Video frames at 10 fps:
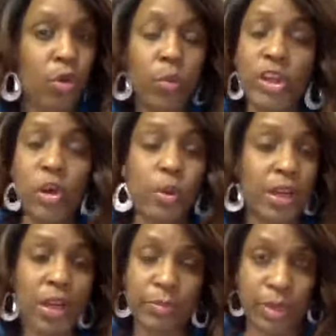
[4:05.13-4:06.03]
We don't want
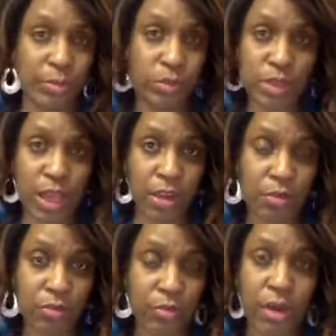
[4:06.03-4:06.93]
to let people
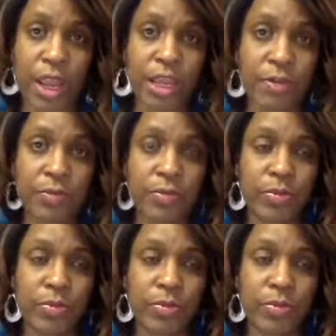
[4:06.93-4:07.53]
down, right?